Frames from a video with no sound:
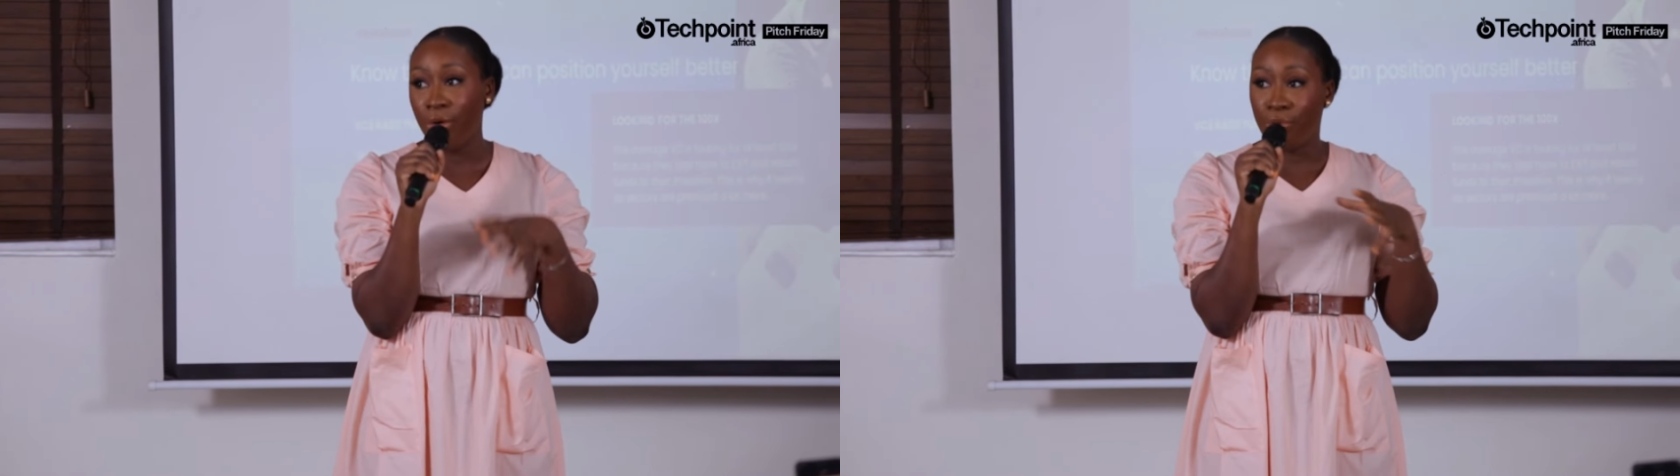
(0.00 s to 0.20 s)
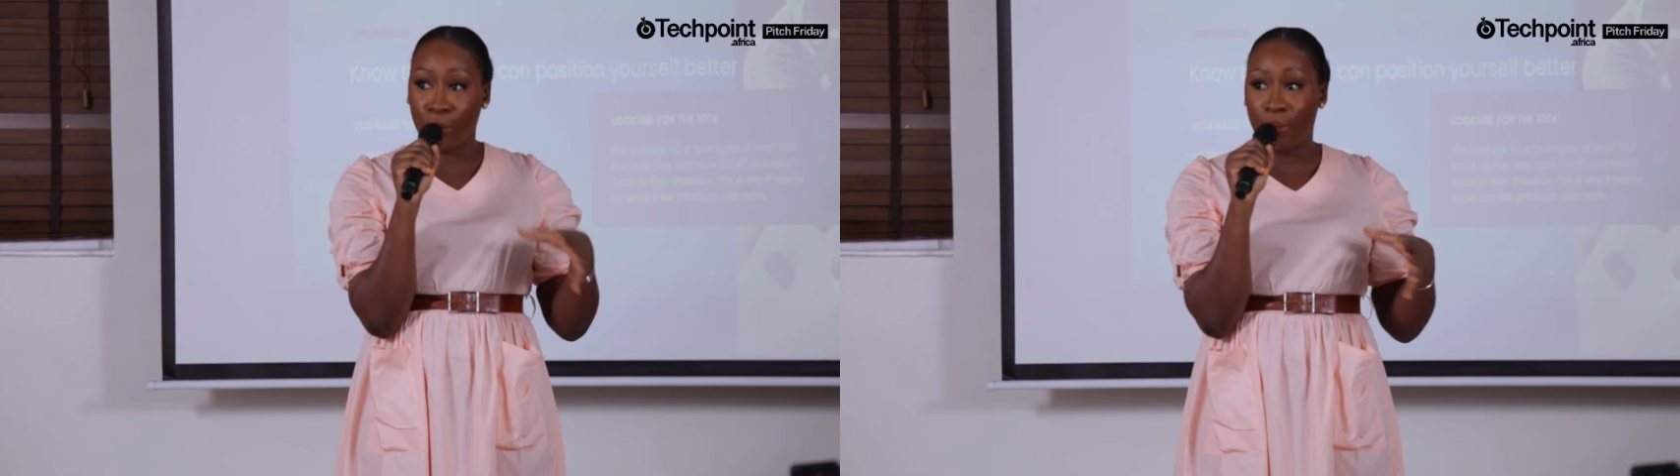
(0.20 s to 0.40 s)

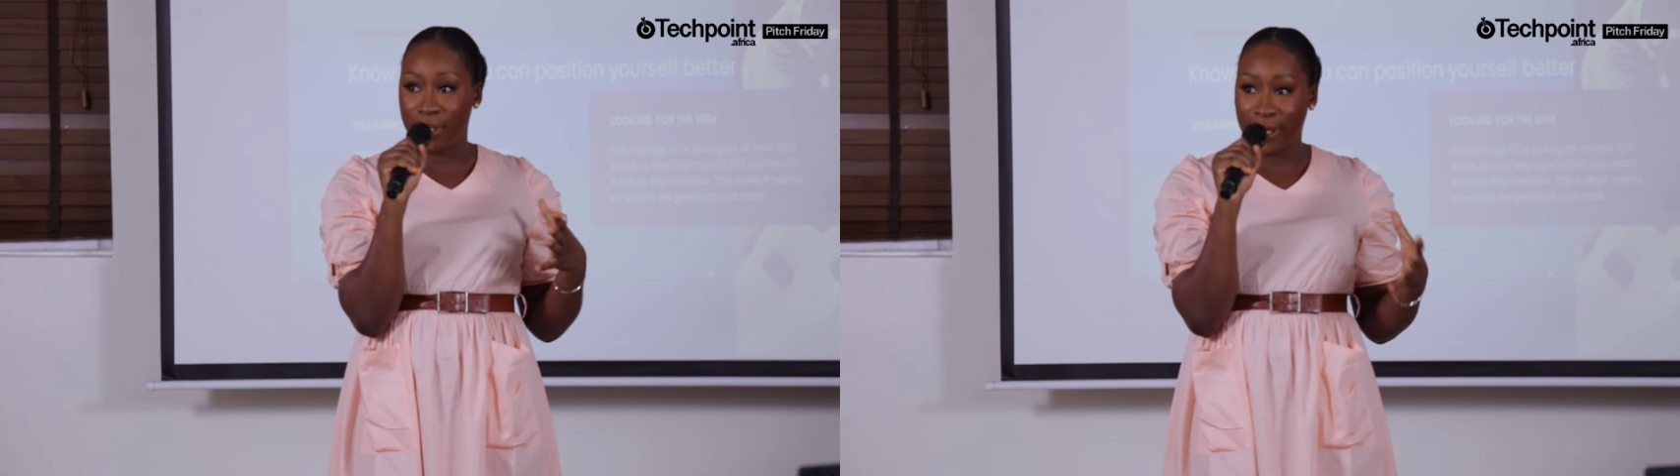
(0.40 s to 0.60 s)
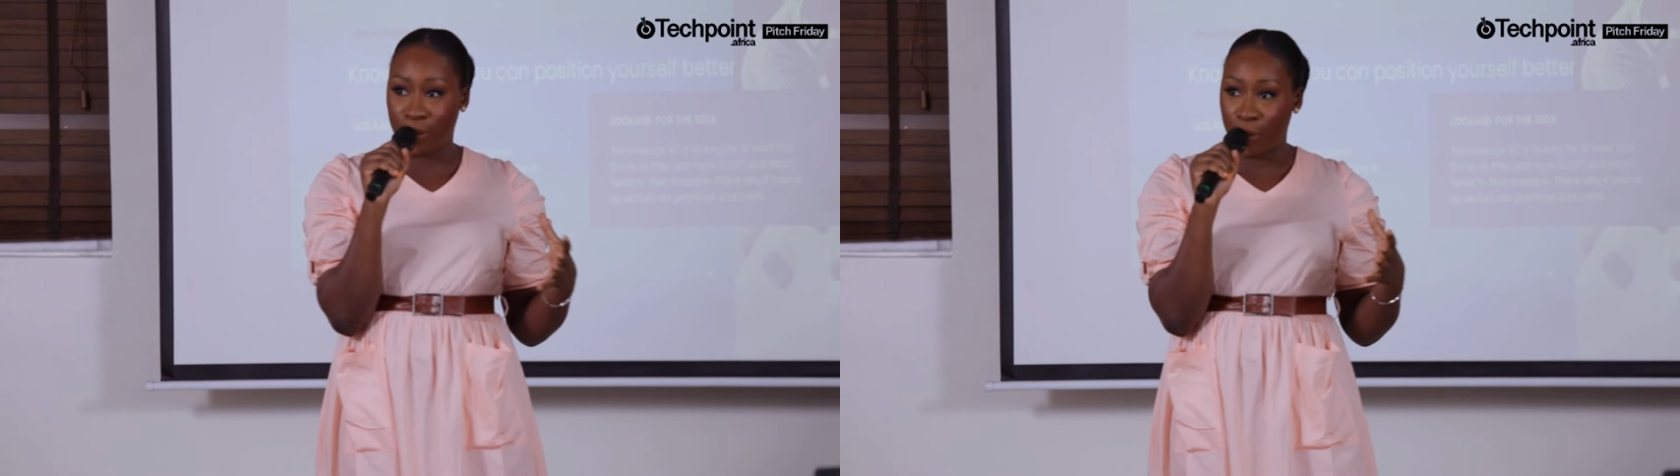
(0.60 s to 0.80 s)
for your
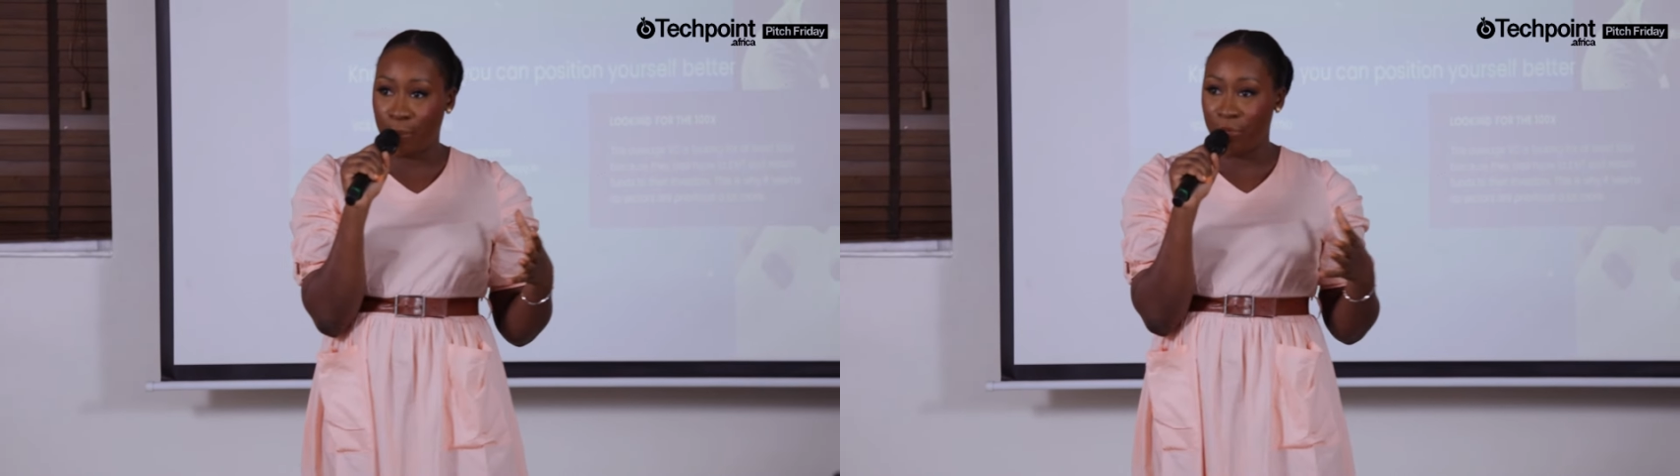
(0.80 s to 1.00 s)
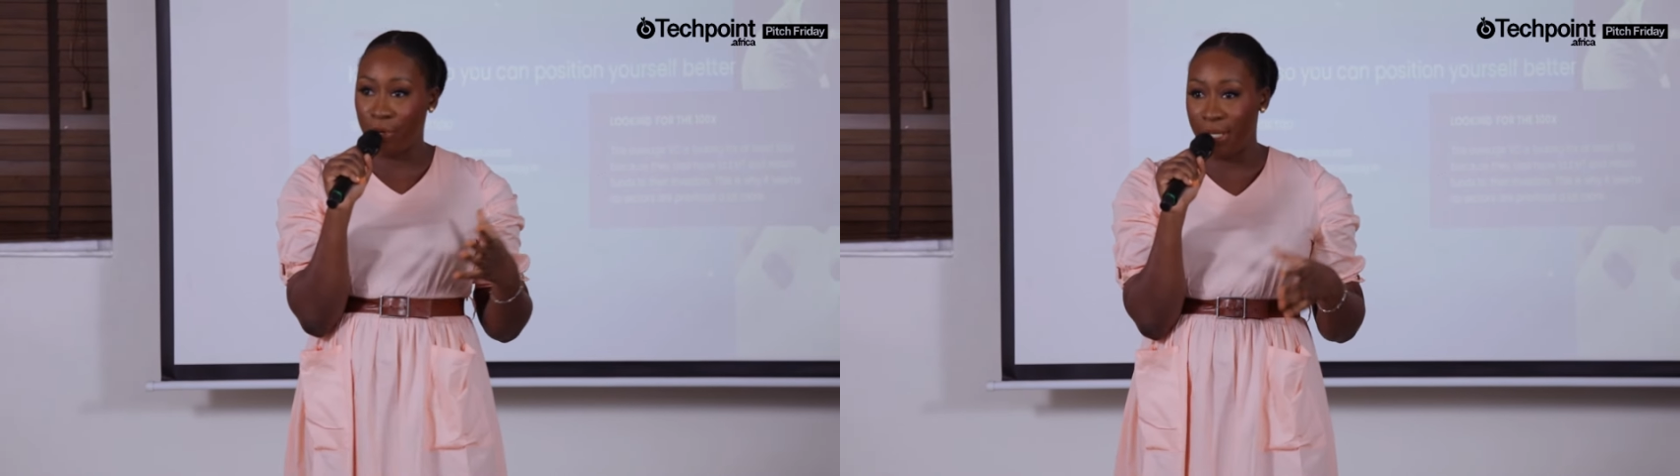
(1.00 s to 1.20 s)
startup,
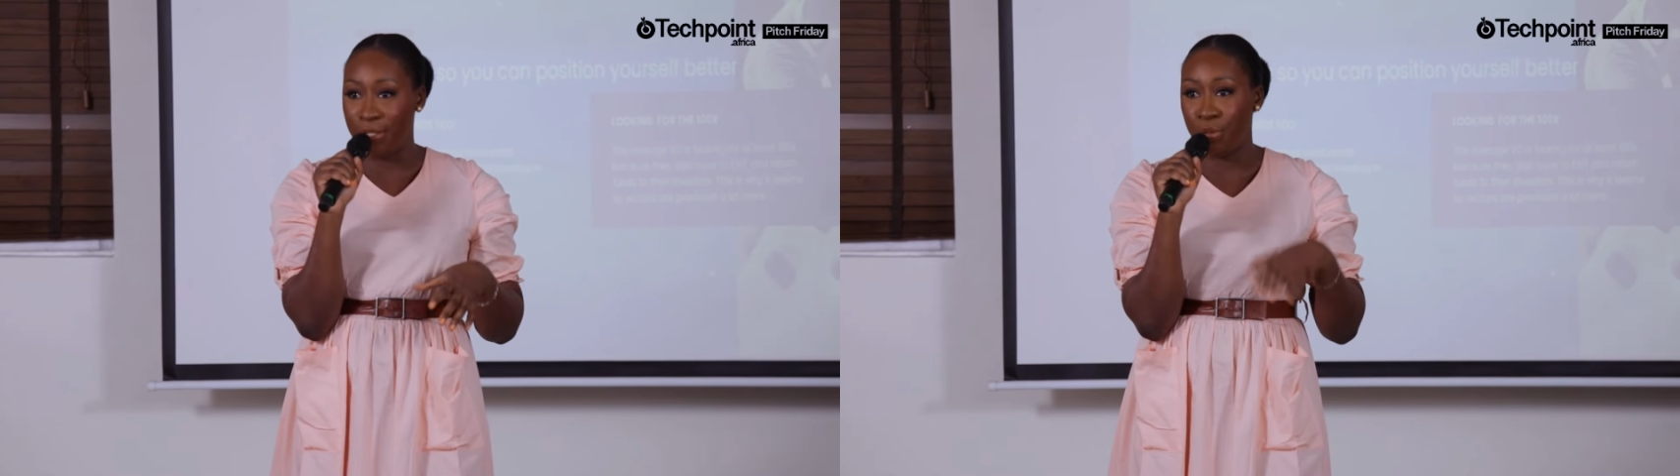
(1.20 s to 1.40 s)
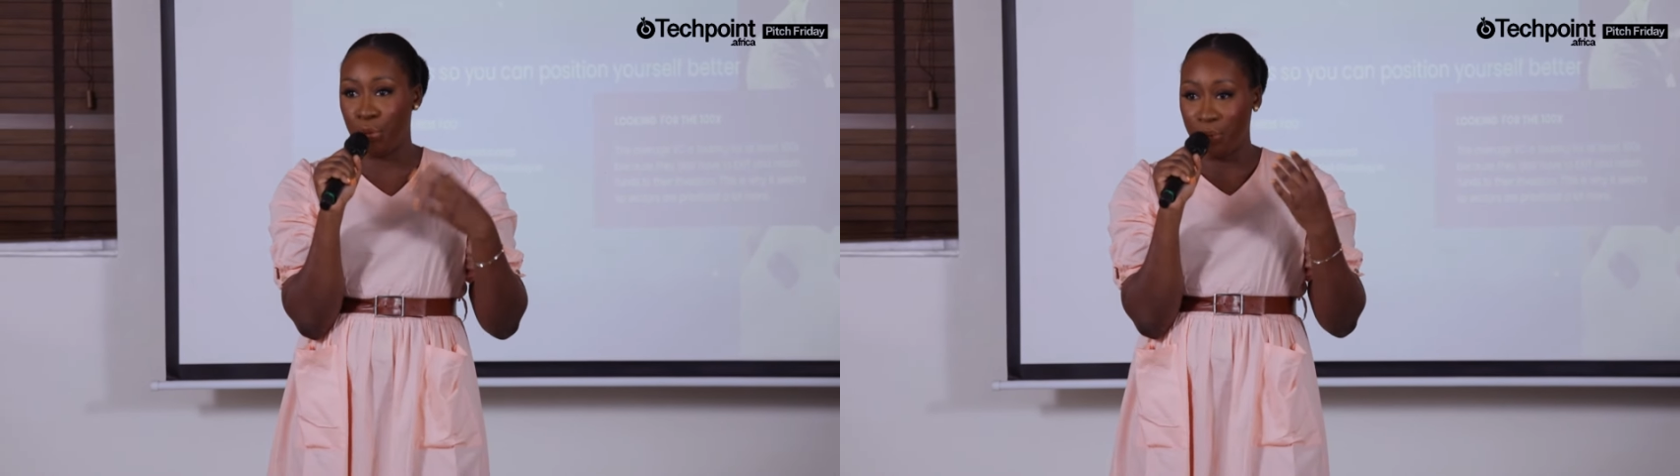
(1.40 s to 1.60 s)
really.
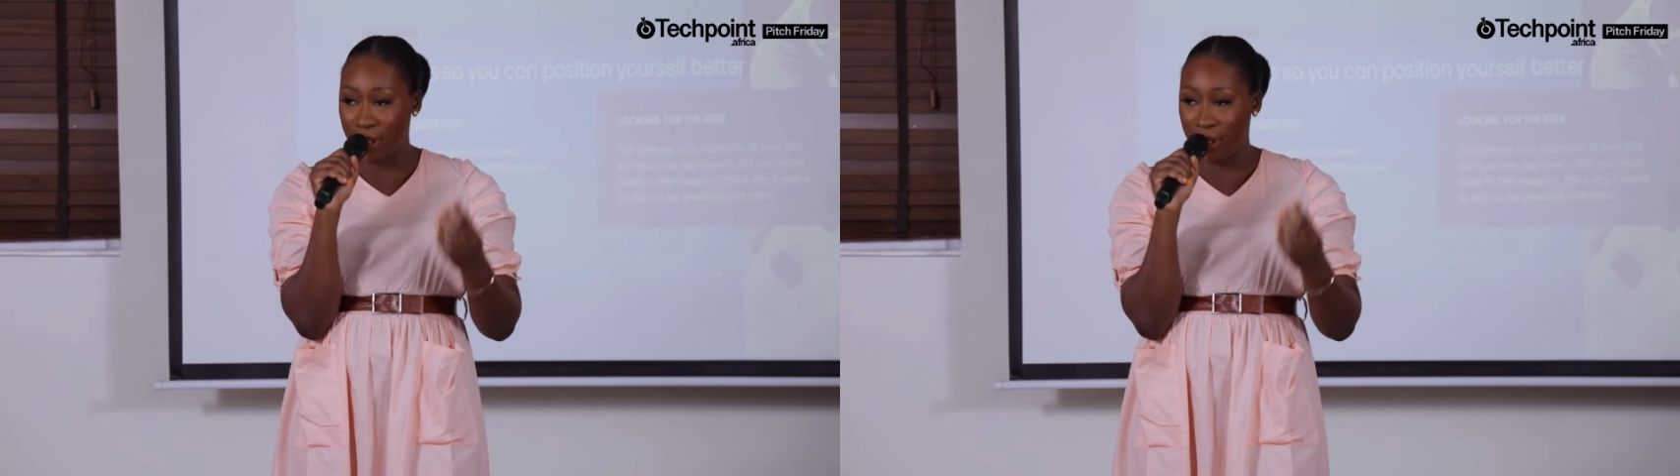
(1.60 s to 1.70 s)
So you